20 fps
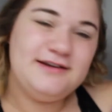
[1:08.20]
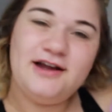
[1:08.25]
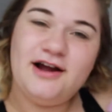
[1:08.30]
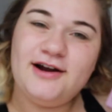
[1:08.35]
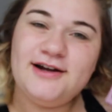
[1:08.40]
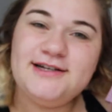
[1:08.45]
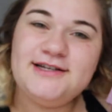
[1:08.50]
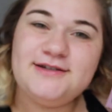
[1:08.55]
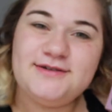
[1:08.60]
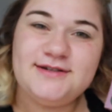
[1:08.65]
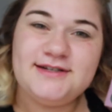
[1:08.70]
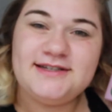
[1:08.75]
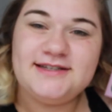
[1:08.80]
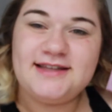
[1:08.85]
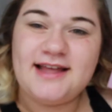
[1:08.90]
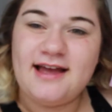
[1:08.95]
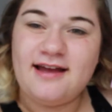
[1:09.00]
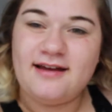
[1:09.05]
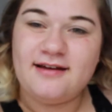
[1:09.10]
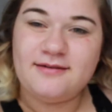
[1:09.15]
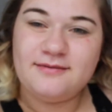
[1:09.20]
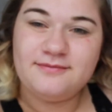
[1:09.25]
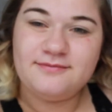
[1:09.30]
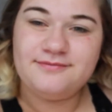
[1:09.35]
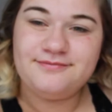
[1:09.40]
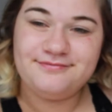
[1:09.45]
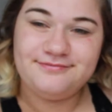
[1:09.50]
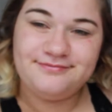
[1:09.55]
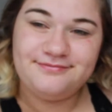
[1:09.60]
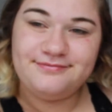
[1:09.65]
Aren't you just like
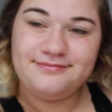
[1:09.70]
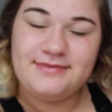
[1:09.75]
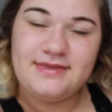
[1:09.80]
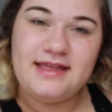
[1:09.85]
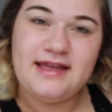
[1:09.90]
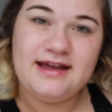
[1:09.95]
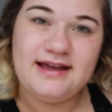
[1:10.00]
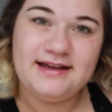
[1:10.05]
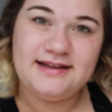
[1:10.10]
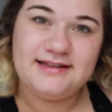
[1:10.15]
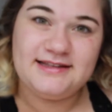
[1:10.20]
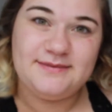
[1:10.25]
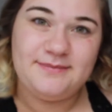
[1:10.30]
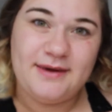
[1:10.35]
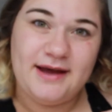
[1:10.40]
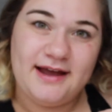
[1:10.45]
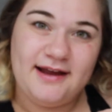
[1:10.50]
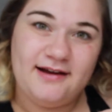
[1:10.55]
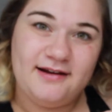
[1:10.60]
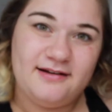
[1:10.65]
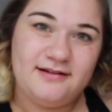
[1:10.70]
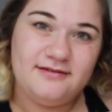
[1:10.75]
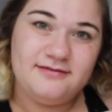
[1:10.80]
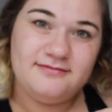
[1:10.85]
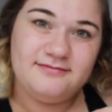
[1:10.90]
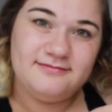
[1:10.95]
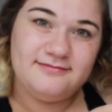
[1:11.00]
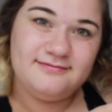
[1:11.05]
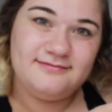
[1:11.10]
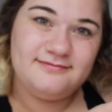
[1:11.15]
inspired?
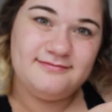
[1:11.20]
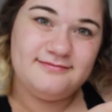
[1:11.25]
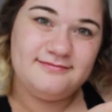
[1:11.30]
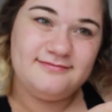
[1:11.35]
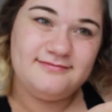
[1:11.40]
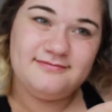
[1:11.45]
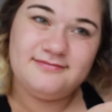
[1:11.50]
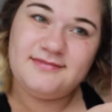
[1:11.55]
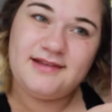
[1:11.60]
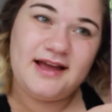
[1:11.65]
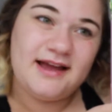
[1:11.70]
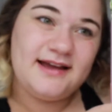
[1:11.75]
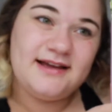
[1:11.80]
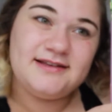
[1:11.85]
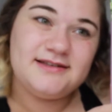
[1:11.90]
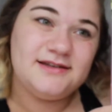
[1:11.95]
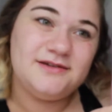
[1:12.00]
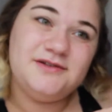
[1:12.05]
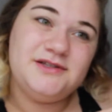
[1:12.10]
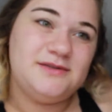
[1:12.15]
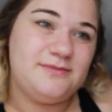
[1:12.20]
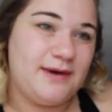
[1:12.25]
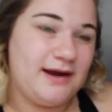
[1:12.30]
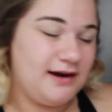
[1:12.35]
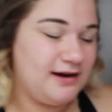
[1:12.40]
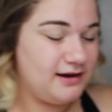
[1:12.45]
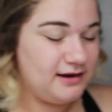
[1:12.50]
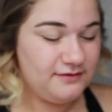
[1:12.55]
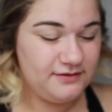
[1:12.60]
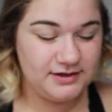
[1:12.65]
I get so
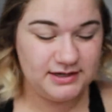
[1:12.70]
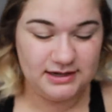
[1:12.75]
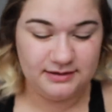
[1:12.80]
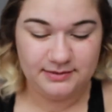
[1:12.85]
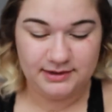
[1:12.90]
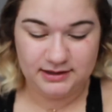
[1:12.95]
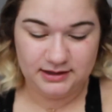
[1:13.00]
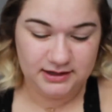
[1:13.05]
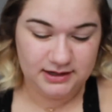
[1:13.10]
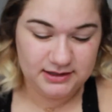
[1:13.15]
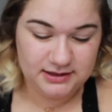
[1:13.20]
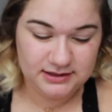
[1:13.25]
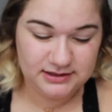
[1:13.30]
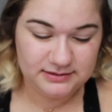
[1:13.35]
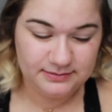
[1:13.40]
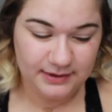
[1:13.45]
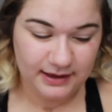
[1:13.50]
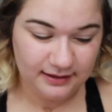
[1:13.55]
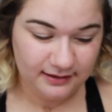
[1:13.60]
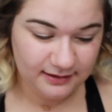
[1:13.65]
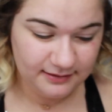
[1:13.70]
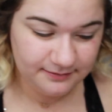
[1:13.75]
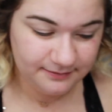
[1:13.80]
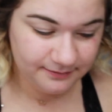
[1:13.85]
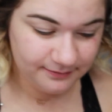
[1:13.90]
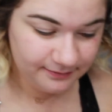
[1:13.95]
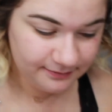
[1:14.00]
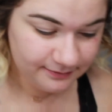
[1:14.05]
inspired every time I look at this palette.